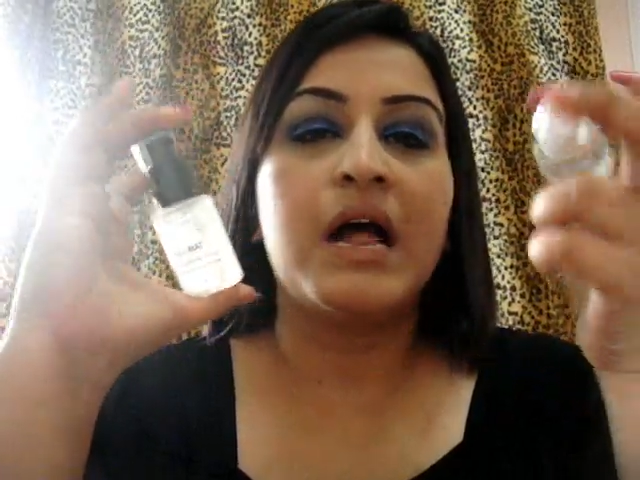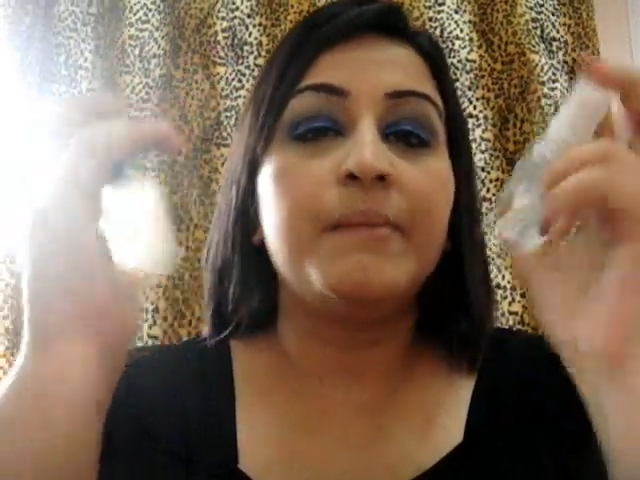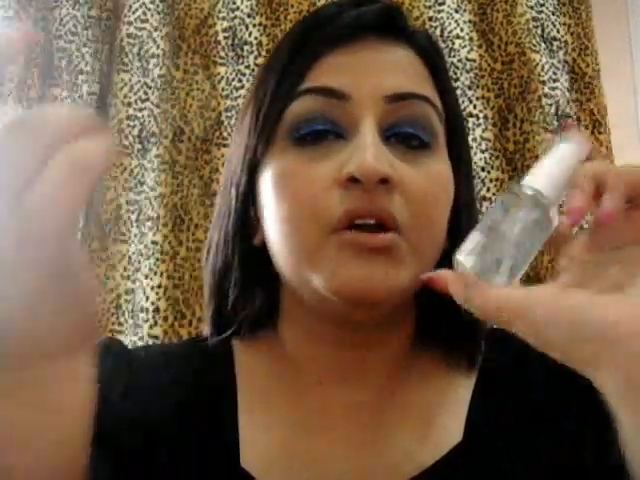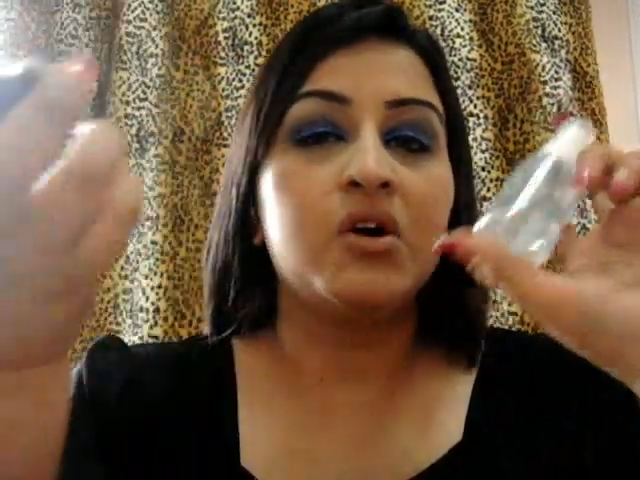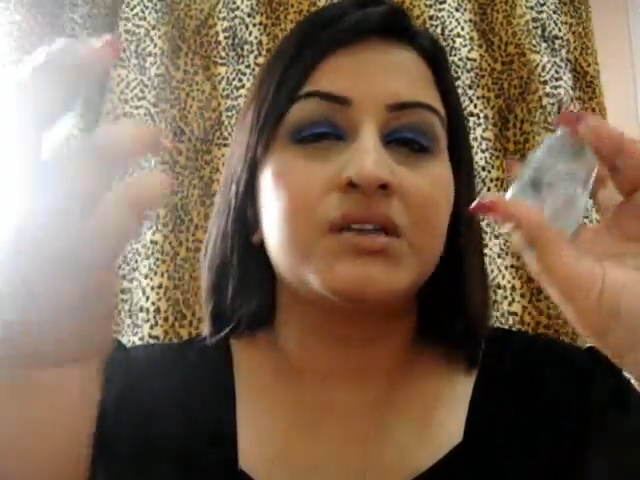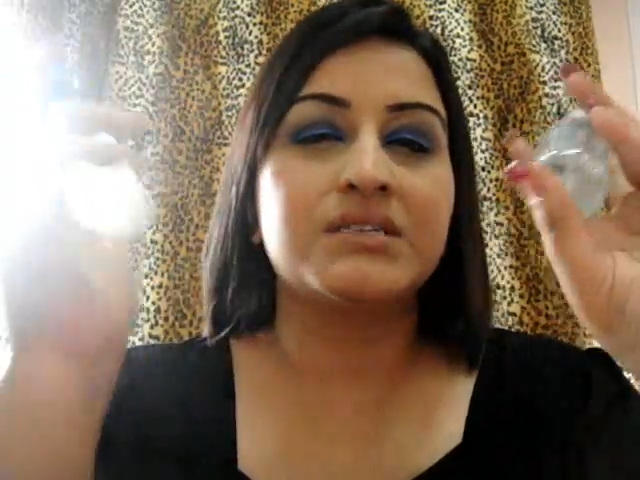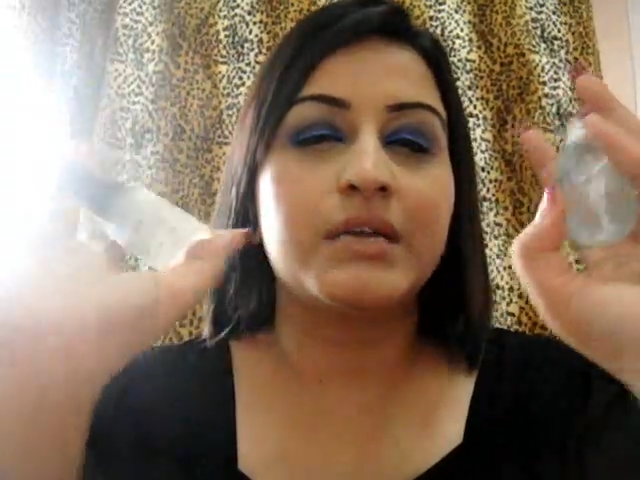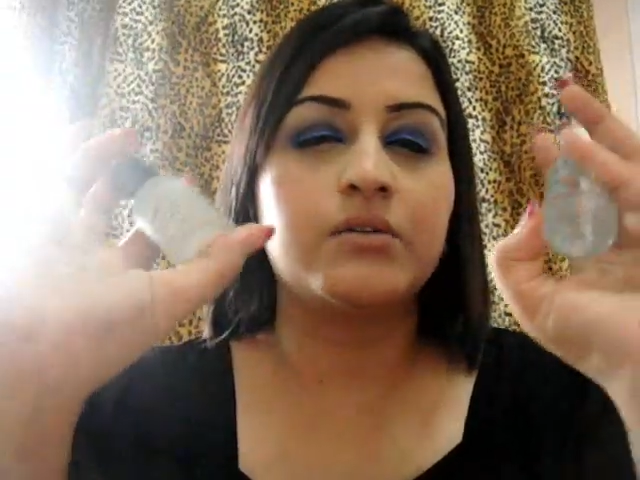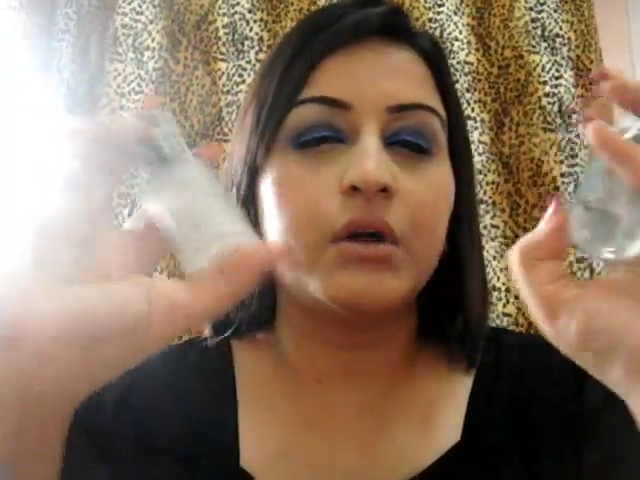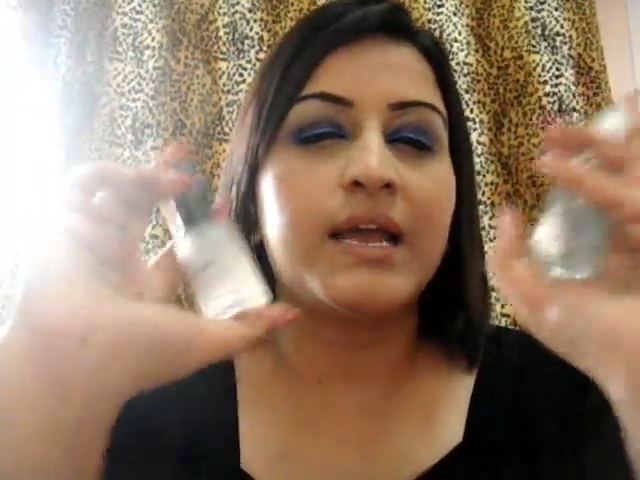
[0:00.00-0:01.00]
I'll be honest
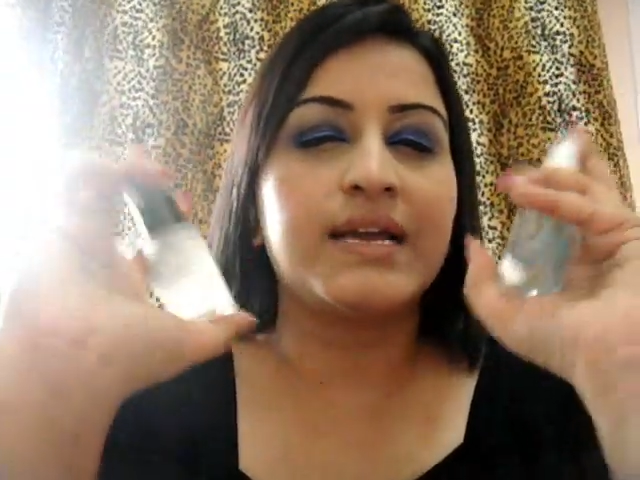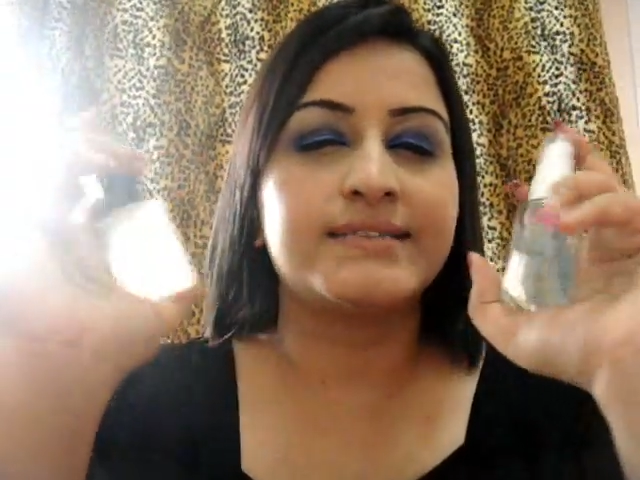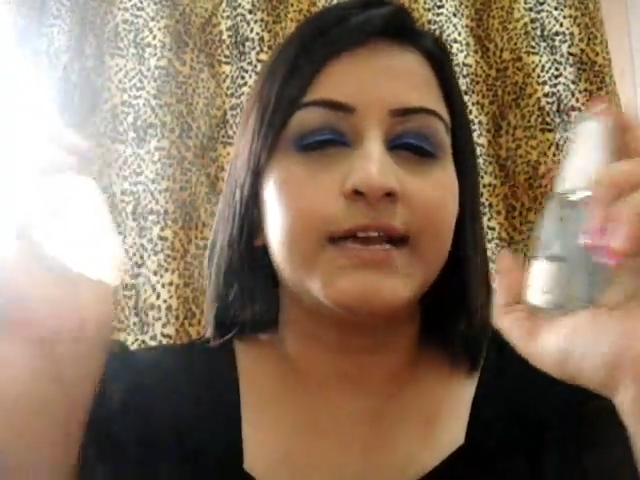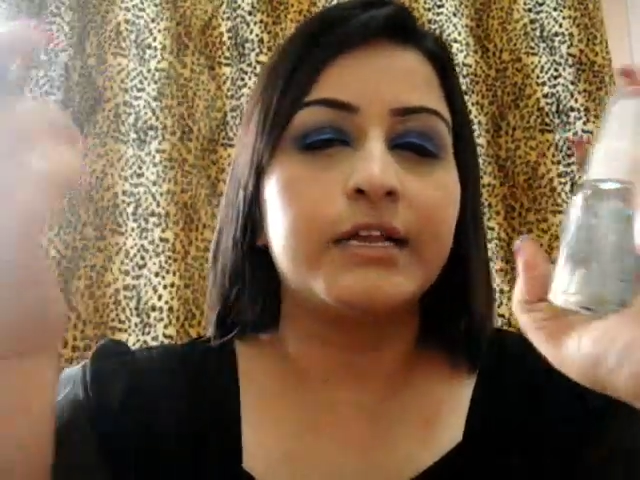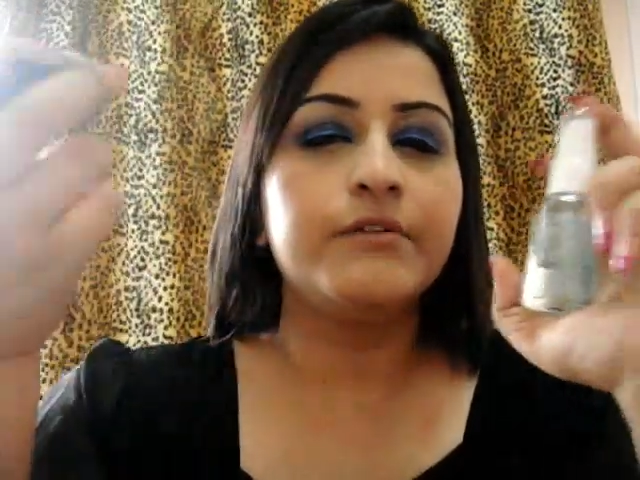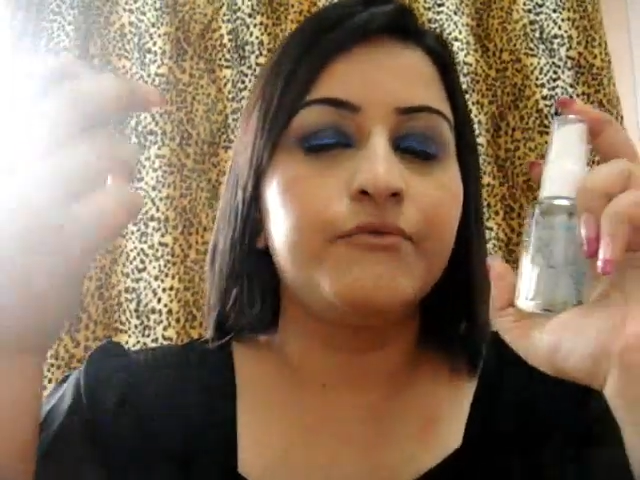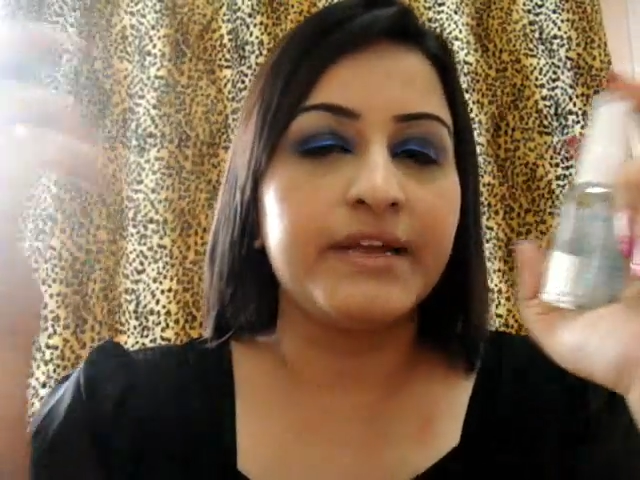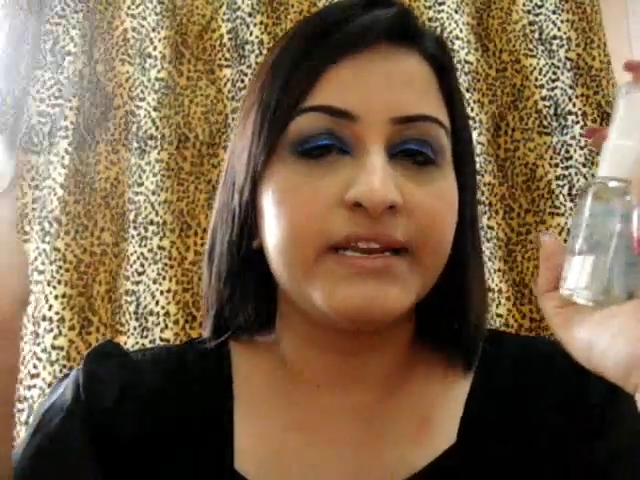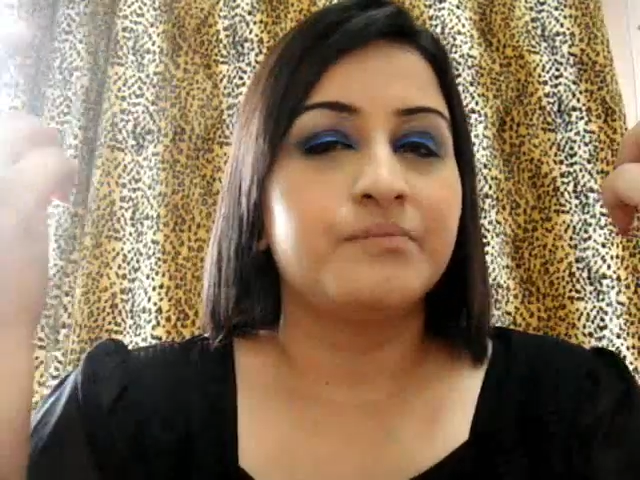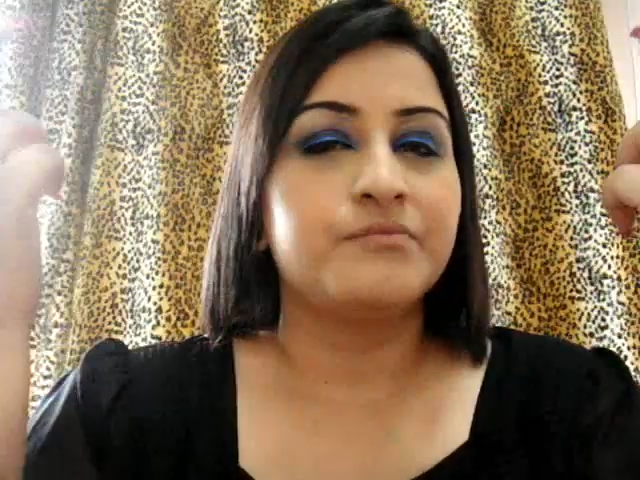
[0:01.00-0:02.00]
they're not exactly
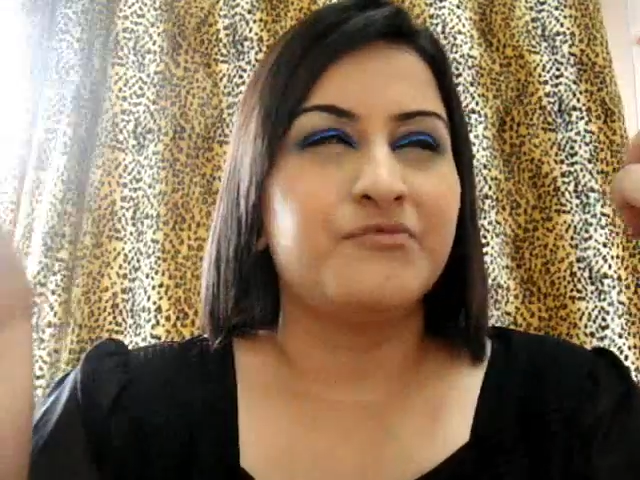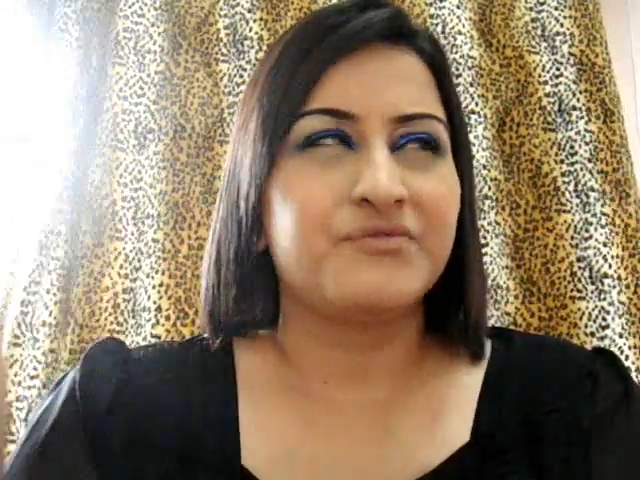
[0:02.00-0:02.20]
really